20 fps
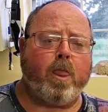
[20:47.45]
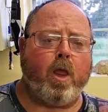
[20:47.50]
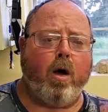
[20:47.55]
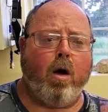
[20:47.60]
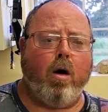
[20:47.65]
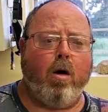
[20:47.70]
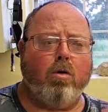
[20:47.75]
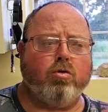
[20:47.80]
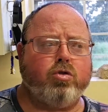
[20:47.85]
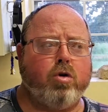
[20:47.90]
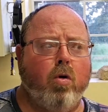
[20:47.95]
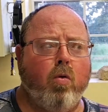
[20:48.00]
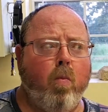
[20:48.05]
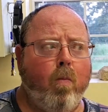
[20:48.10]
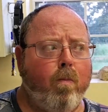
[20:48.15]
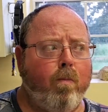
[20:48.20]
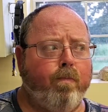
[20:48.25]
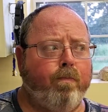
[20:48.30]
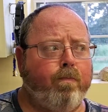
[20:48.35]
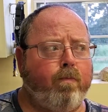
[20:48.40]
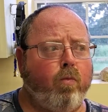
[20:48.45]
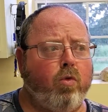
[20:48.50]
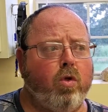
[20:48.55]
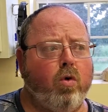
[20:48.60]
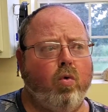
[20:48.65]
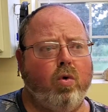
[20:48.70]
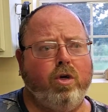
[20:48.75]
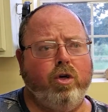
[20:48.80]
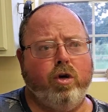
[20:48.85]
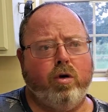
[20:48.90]
Also,
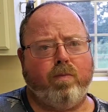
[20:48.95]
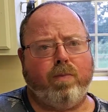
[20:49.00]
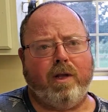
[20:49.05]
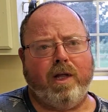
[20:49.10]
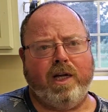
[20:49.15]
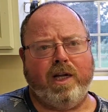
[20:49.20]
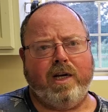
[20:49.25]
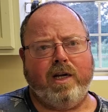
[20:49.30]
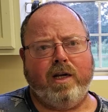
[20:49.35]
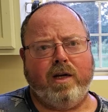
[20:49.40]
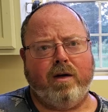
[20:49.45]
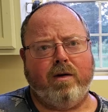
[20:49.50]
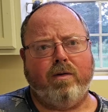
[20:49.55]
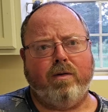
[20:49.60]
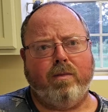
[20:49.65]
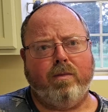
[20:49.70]
when you're planting